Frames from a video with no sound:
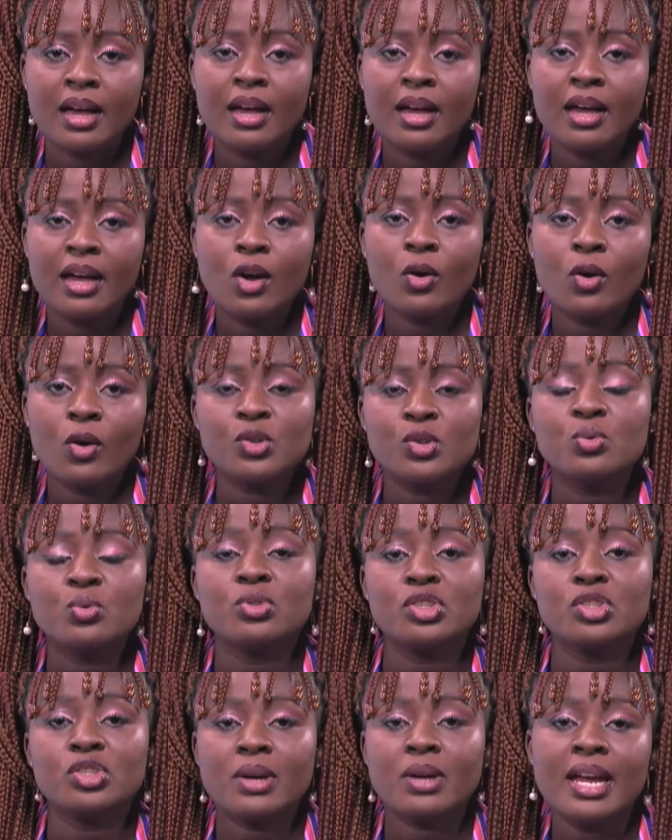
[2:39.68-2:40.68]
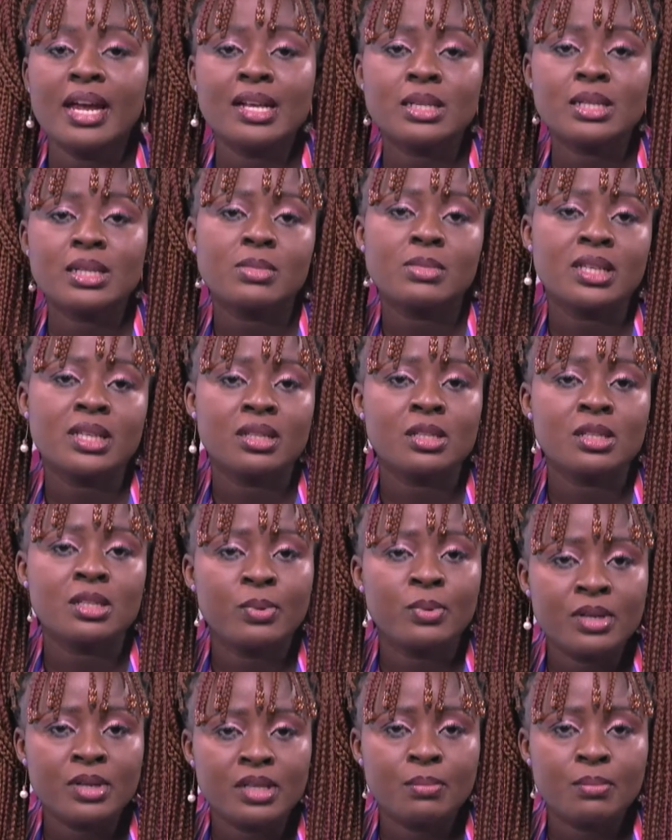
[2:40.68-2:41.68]
You will try as much as
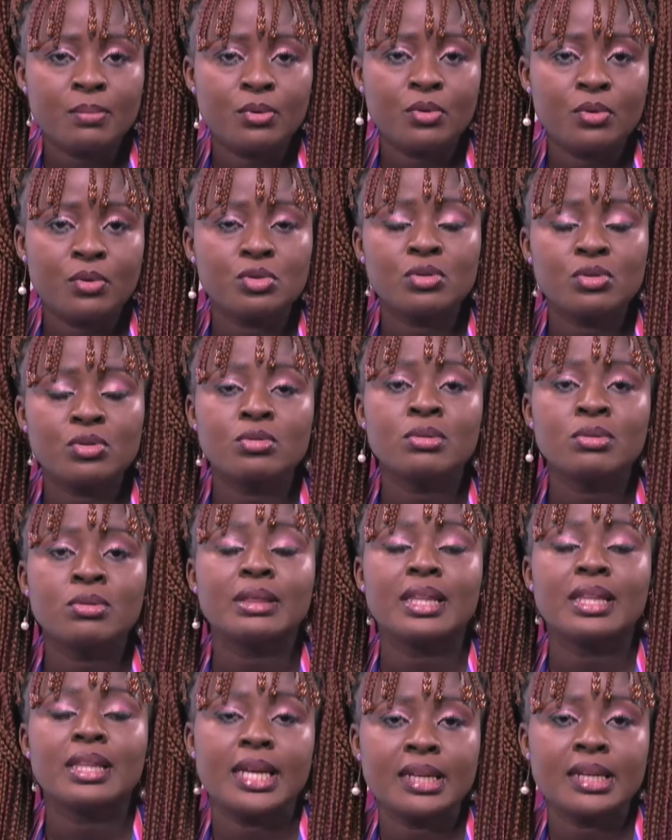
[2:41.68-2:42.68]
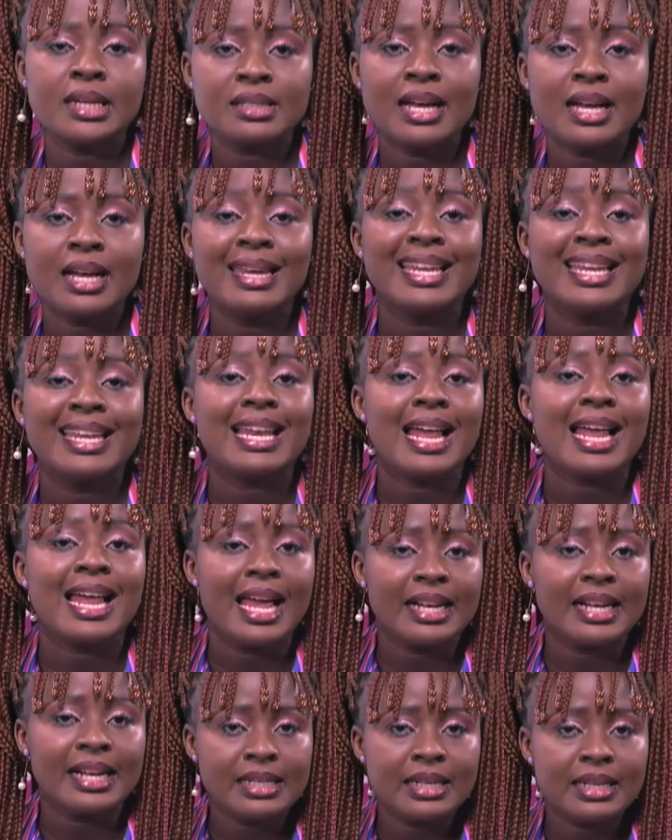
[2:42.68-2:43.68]
possible to do things that he
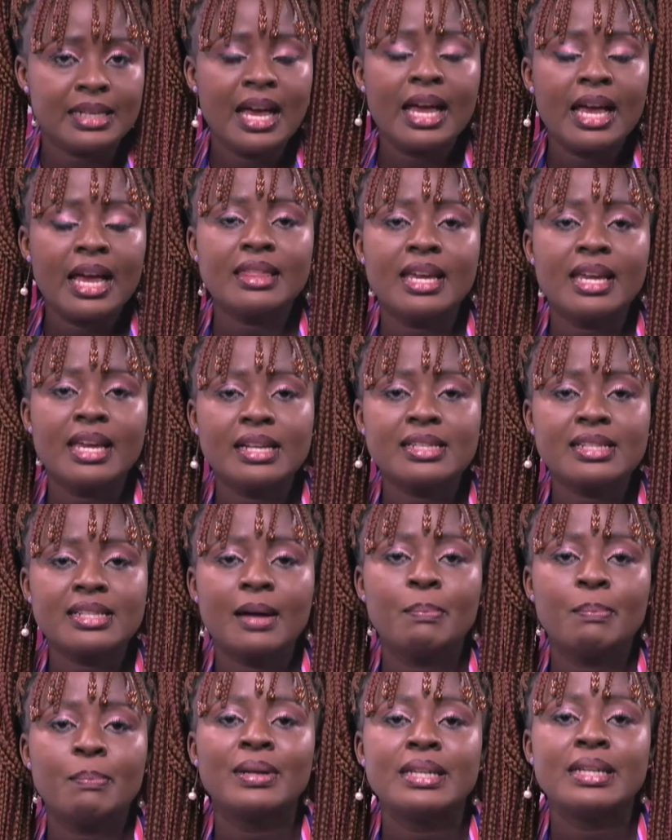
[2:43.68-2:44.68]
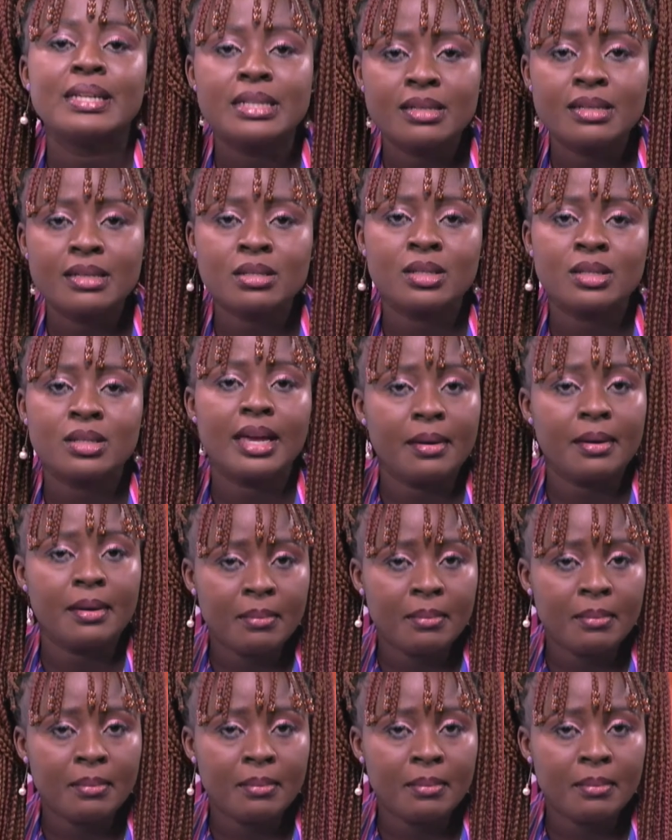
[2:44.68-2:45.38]
likes, things that pleases him.